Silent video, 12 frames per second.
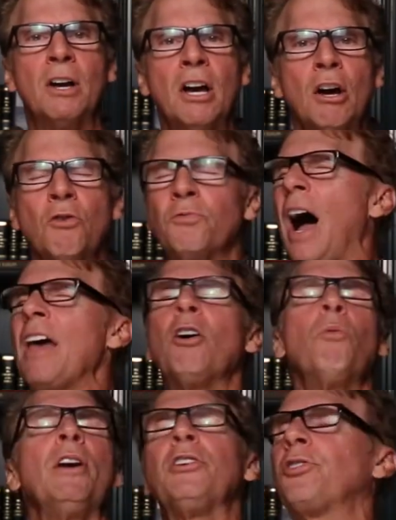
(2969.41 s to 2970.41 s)

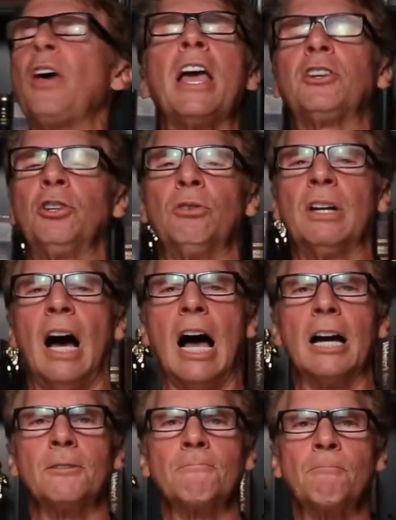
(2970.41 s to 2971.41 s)
Father, we thank you,
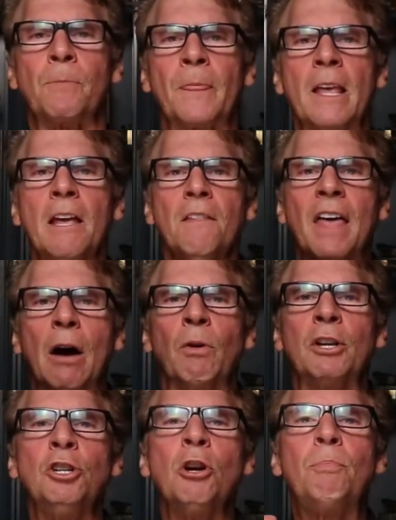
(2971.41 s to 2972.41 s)
God, that
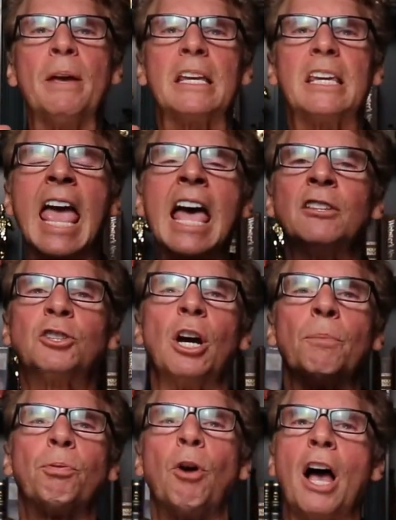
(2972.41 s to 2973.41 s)
when you begin
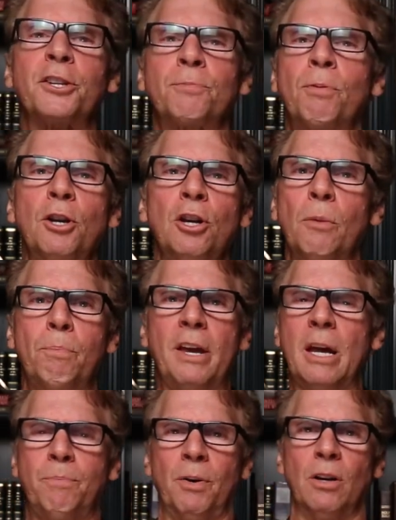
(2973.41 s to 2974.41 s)
to prosper your
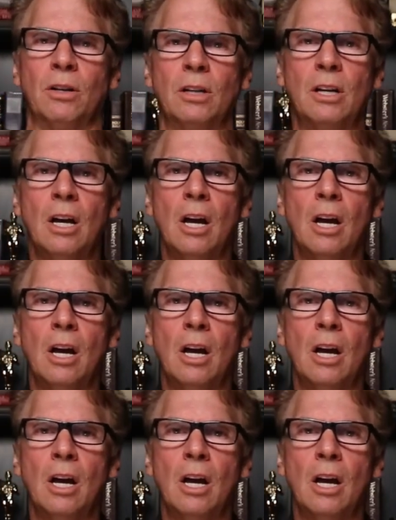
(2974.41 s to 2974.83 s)
people,